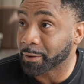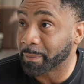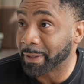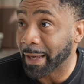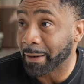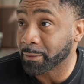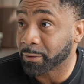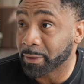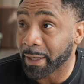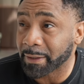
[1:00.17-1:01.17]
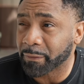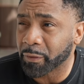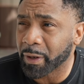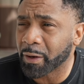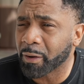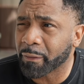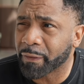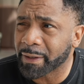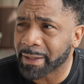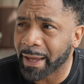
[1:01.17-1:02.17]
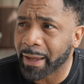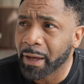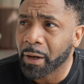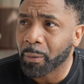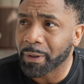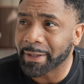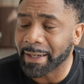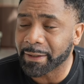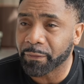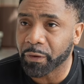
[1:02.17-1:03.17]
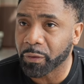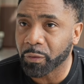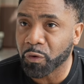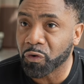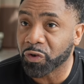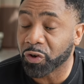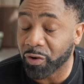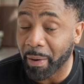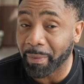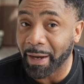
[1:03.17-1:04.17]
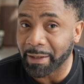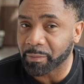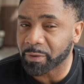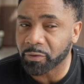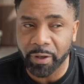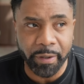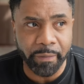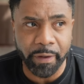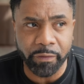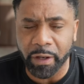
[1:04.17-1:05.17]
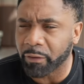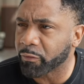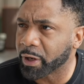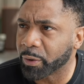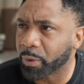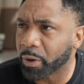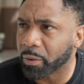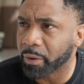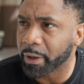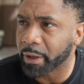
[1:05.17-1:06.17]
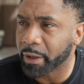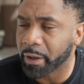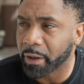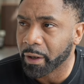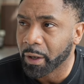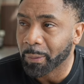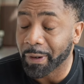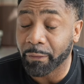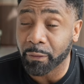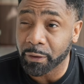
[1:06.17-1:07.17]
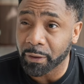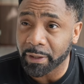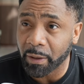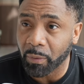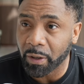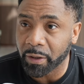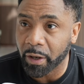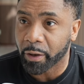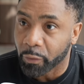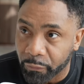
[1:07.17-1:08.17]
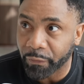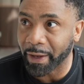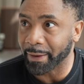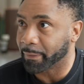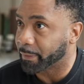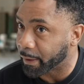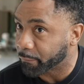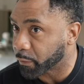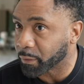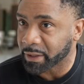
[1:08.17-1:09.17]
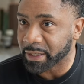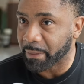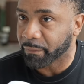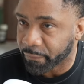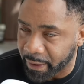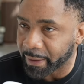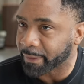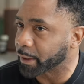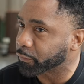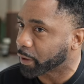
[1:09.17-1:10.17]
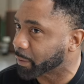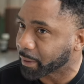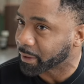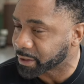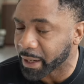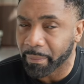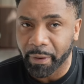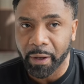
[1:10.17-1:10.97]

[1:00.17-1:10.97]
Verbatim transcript: to be down to Tyson Fury, and a lot of things like where Tyson Fury usually trap guys. We saw he, he done it really well in uh, when he fought Deontay Wilder. He'll feint, then throw the jab, feint, then he'll double up the jab.